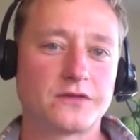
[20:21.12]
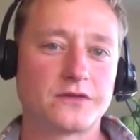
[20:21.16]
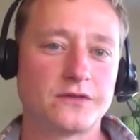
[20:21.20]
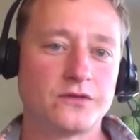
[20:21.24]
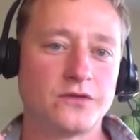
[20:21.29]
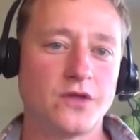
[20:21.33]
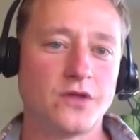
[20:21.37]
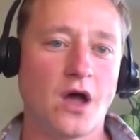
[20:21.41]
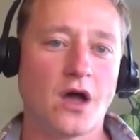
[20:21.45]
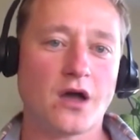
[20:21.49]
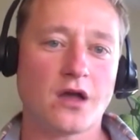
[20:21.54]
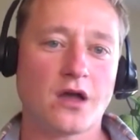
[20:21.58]

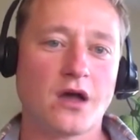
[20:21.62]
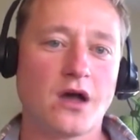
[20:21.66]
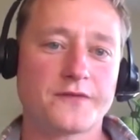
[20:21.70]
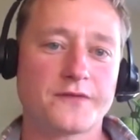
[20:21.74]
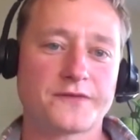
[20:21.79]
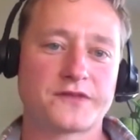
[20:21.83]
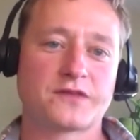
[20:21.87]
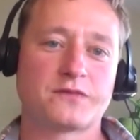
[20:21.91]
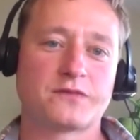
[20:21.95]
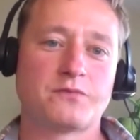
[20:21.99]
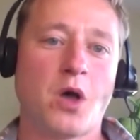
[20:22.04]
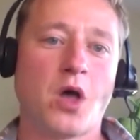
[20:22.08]
knock off
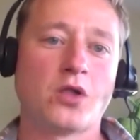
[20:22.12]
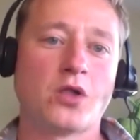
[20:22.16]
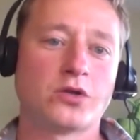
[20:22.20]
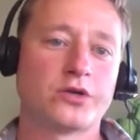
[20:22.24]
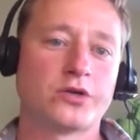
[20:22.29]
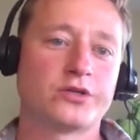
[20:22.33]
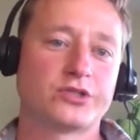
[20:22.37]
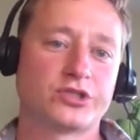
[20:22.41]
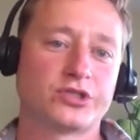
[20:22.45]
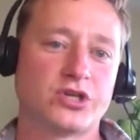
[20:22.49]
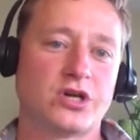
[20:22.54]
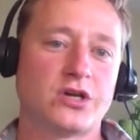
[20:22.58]

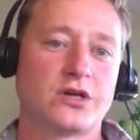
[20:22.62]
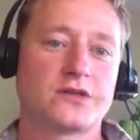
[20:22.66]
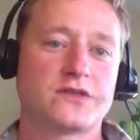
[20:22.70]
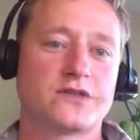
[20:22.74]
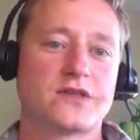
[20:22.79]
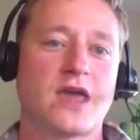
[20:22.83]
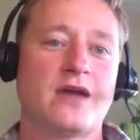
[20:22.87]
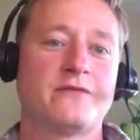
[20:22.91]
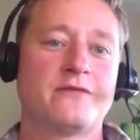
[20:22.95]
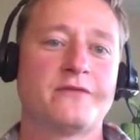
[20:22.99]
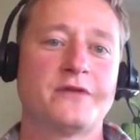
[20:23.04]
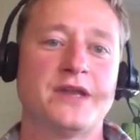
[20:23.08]
smaller
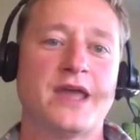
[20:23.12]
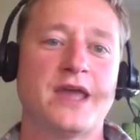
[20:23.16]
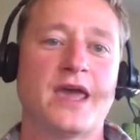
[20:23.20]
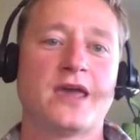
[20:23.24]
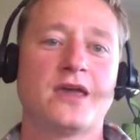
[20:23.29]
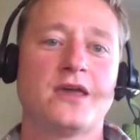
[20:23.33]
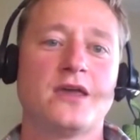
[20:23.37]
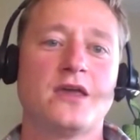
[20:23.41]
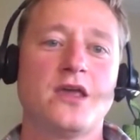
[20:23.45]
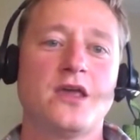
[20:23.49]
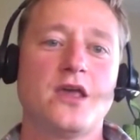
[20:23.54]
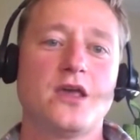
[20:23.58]
chunks every
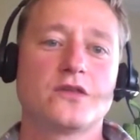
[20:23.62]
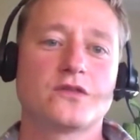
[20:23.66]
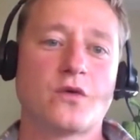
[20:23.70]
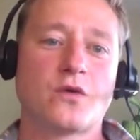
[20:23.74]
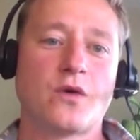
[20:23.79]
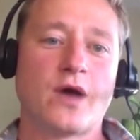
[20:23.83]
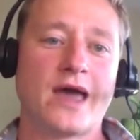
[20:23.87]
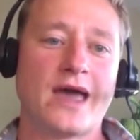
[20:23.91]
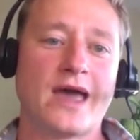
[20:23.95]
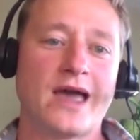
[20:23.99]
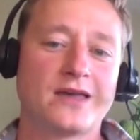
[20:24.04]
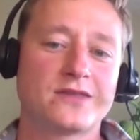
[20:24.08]
day.
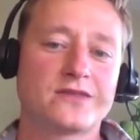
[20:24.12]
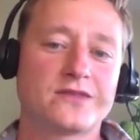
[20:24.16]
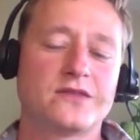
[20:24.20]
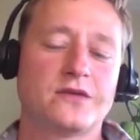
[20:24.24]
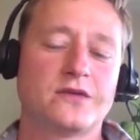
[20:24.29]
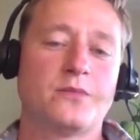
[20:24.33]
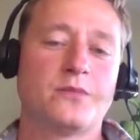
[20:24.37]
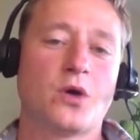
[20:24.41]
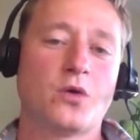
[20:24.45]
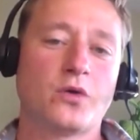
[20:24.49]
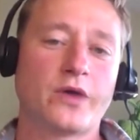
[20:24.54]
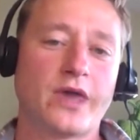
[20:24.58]
So I
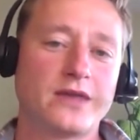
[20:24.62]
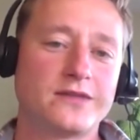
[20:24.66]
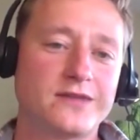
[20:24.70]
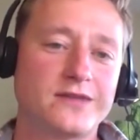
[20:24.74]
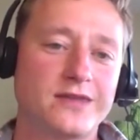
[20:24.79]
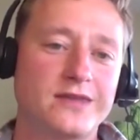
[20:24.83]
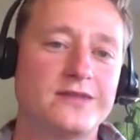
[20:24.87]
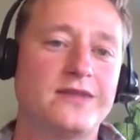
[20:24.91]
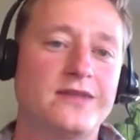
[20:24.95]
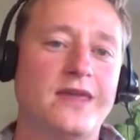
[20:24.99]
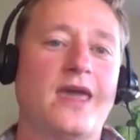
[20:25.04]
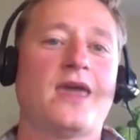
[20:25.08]
ask them, okay,
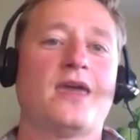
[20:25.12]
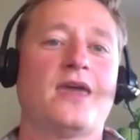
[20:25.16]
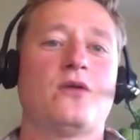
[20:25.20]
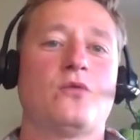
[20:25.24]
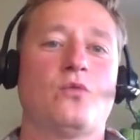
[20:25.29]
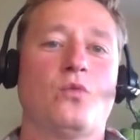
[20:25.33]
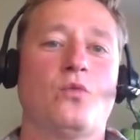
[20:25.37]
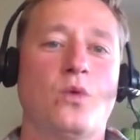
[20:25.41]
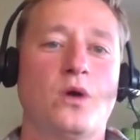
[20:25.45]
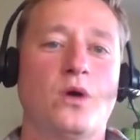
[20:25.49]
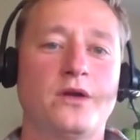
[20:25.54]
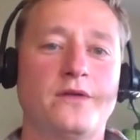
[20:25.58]

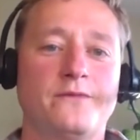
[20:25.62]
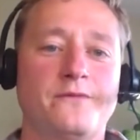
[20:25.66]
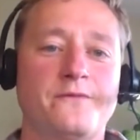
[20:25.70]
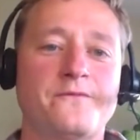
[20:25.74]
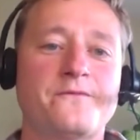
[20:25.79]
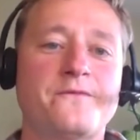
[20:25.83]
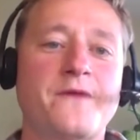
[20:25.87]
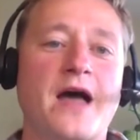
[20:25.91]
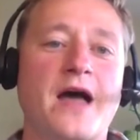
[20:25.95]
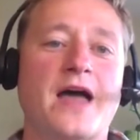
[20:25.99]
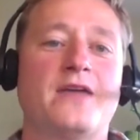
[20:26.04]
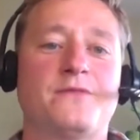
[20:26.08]
today, what
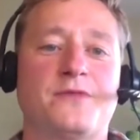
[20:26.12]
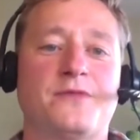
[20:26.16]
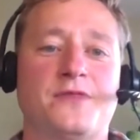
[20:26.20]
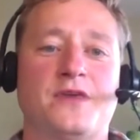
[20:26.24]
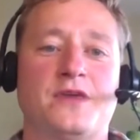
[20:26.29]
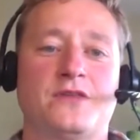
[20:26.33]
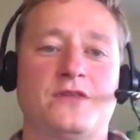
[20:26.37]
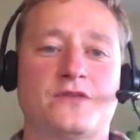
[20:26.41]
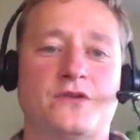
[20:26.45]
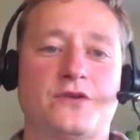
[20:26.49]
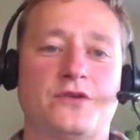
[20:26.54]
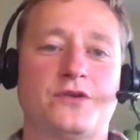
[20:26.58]
5
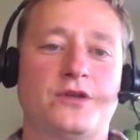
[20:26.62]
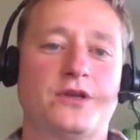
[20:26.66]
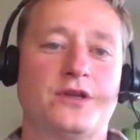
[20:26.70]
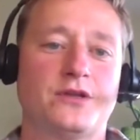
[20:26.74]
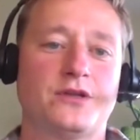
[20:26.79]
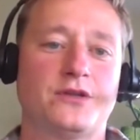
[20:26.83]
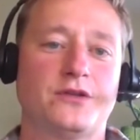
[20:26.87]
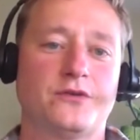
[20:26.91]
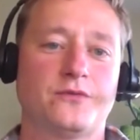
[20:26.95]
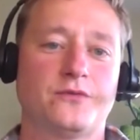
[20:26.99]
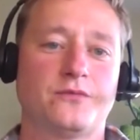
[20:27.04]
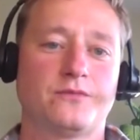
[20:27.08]
things are you going
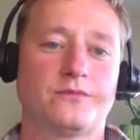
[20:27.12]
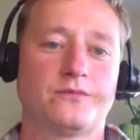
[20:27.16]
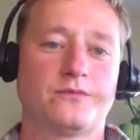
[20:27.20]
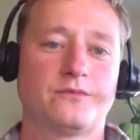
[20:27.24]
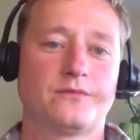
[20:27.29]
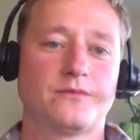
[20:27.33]
to do?